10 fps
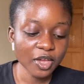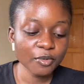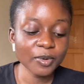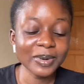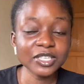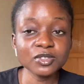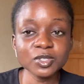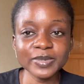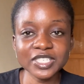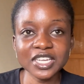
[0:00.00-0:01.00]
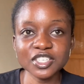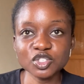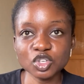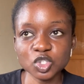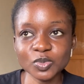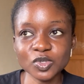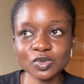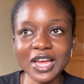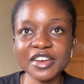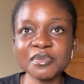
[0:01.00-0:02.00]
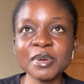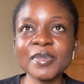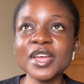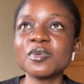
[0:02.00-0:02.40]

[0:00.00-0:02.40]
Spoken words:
But Plateau Specialist Hospital, I remember it